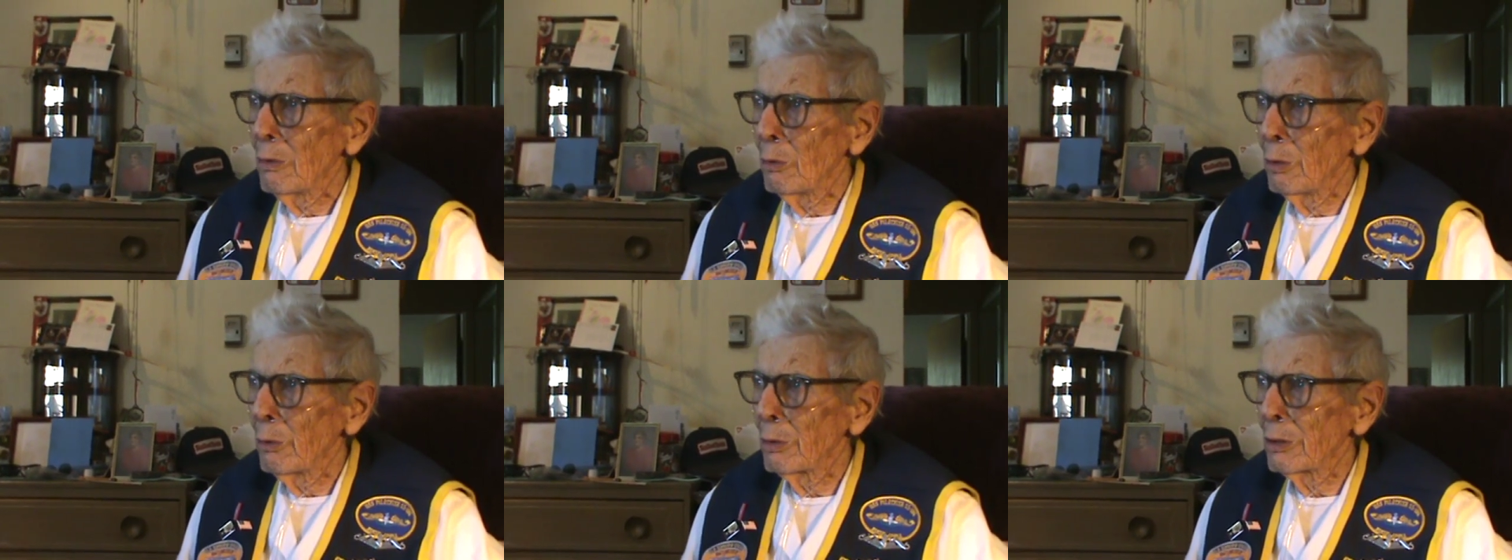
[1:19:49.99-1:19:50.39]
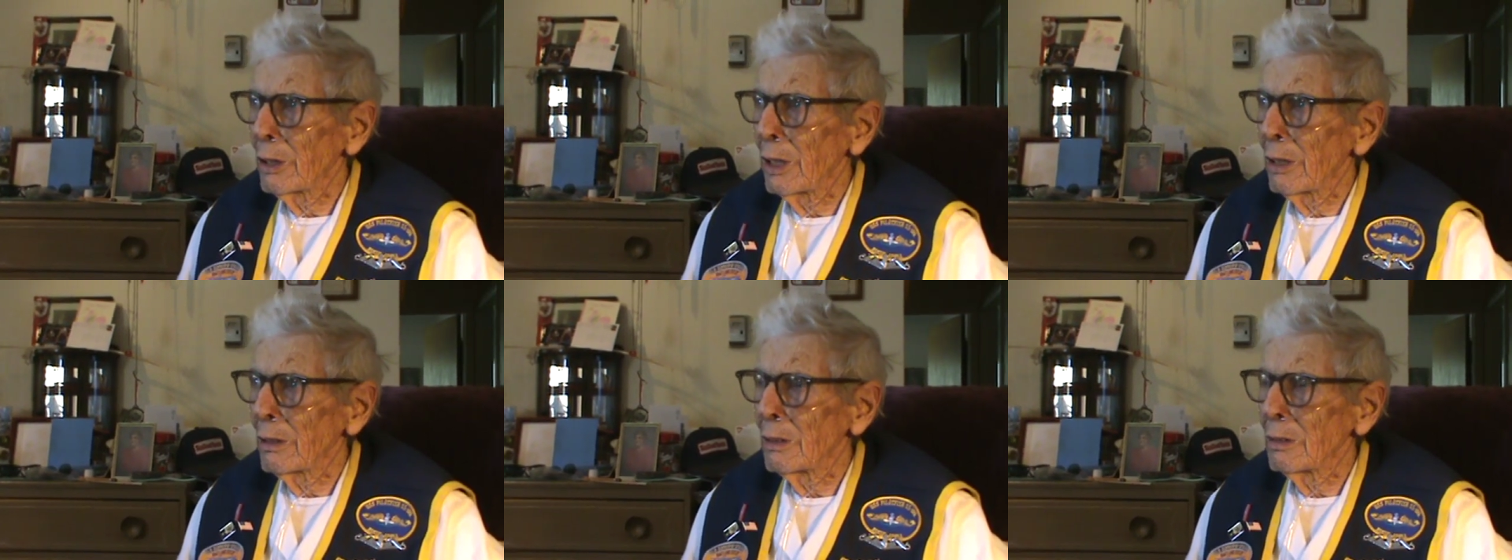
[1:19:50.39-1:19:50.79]
we were
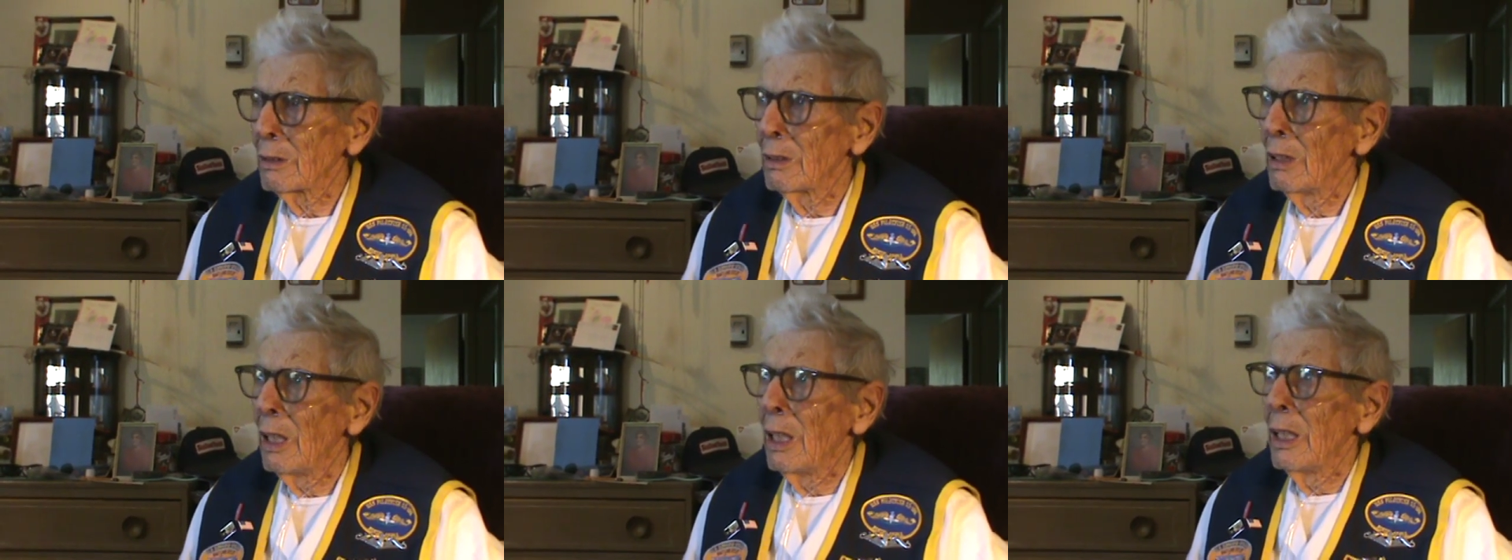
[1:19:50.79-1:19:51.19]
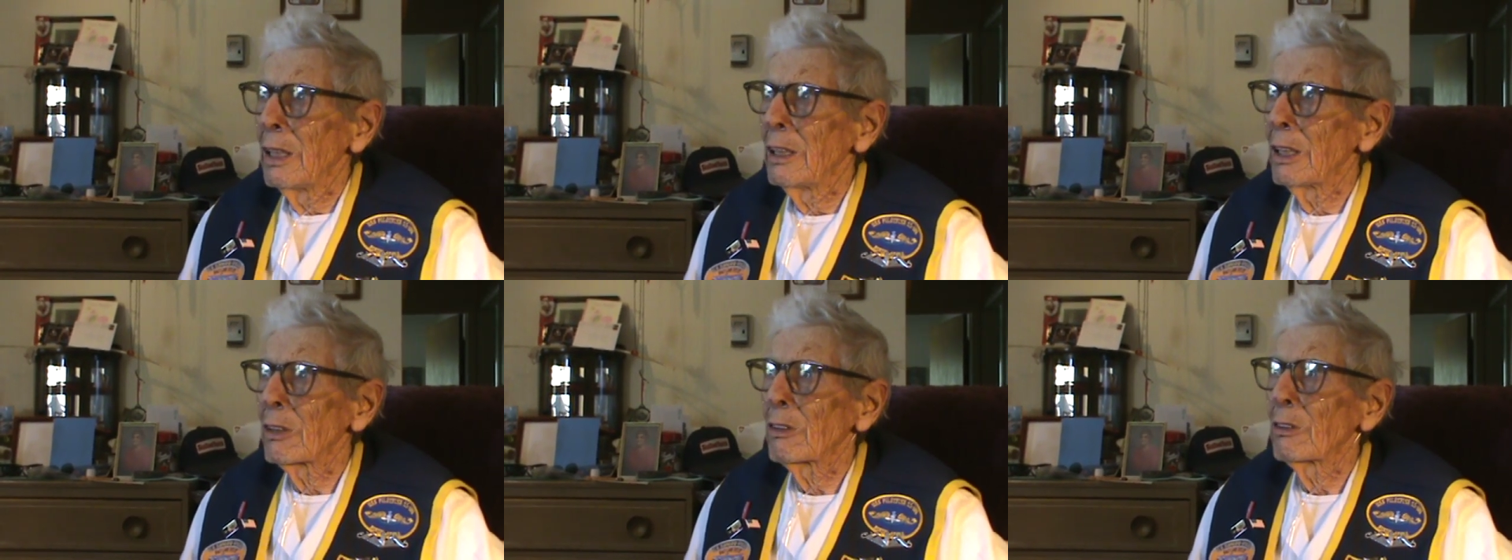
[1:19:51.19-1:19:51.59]
there,
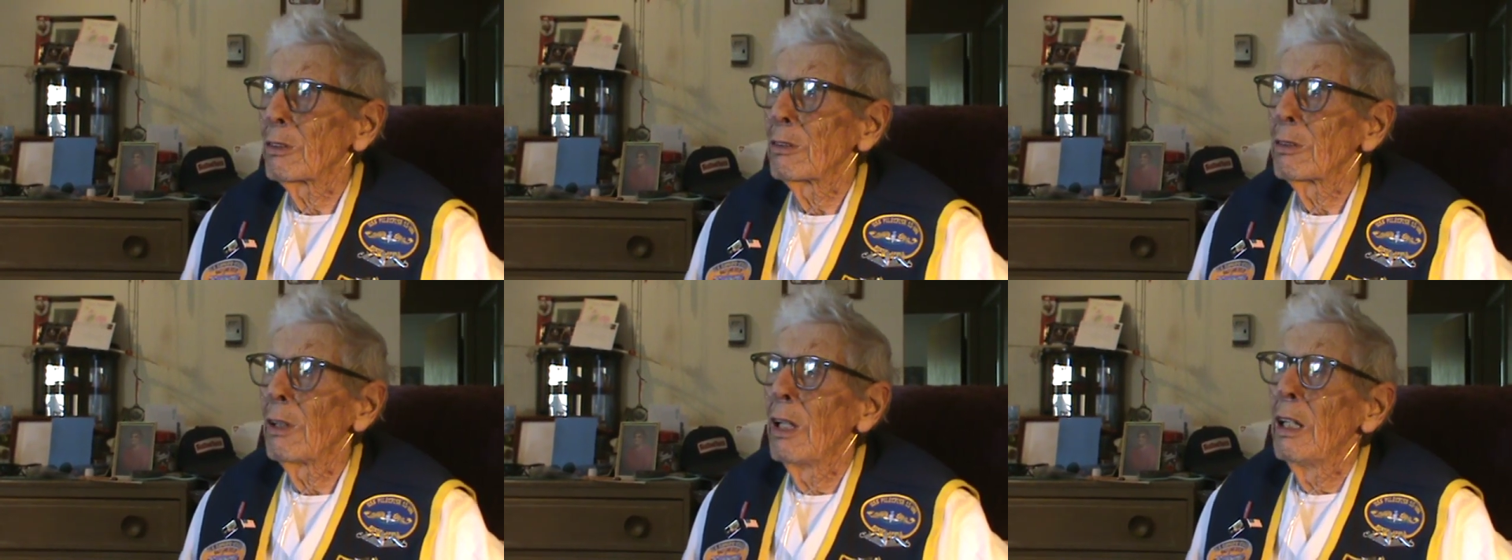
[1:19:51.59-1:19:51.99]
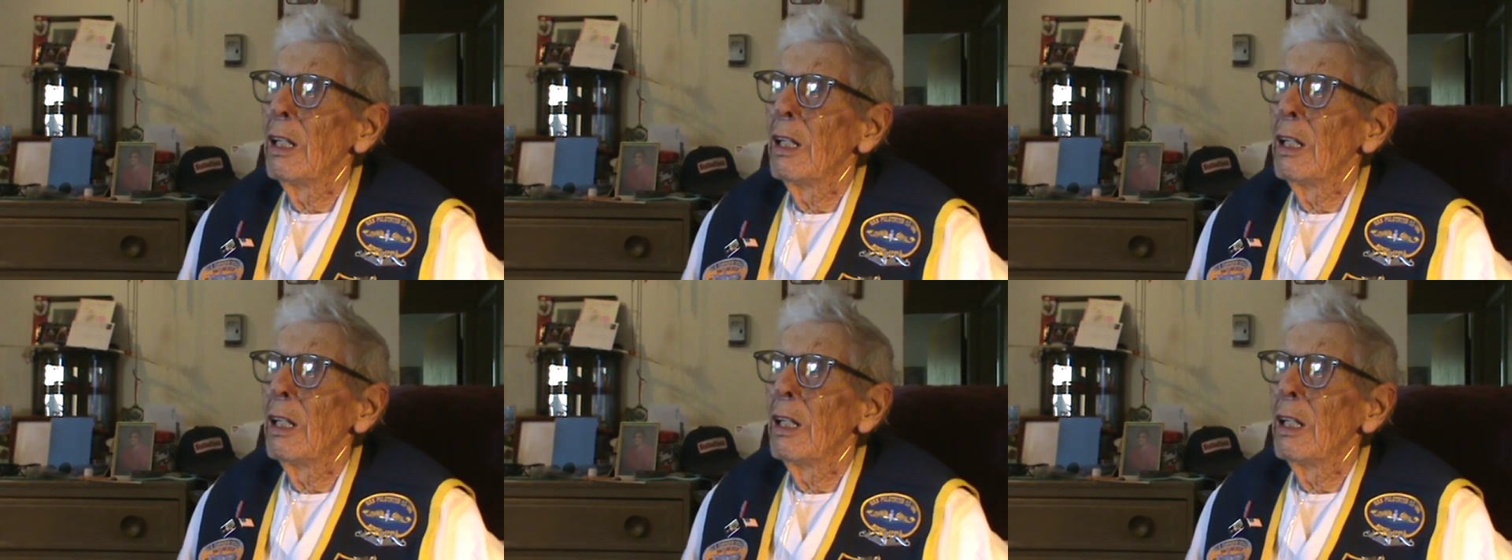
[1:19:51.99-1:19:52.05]
this